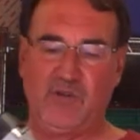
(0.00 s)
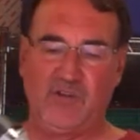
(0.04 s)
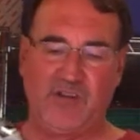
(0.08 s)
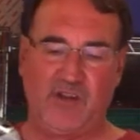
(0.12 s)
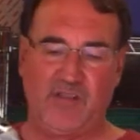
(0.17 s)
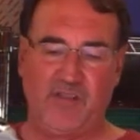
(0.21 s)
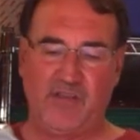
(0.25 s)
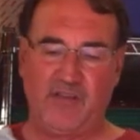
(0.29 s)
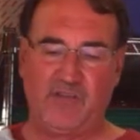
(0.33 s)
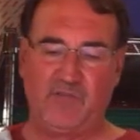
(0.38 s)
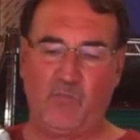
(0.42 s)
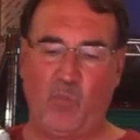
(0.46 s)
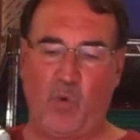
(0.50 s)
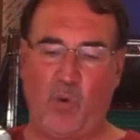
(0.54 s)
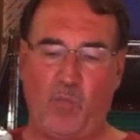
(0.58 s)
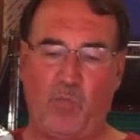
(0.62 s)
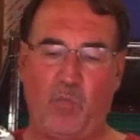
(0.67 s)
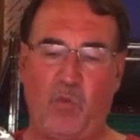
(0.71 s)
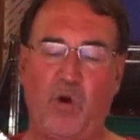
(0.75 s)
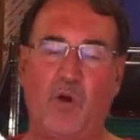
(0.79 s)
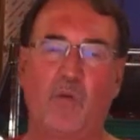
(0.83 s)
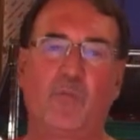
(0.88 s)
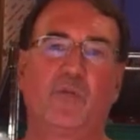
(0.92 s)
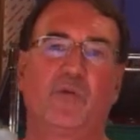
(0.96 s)
which I think is more
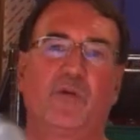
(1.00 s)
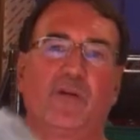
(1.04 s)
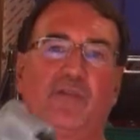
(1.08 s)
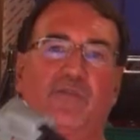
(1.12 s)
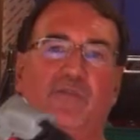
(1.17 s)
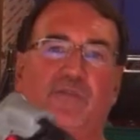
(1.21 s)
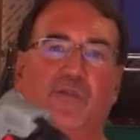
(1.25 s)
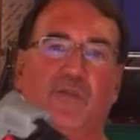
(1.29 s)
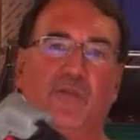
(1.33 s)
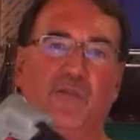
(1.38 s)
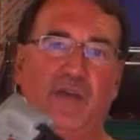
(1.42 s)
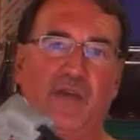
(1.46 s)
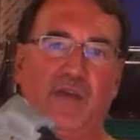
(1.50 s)
appropriate for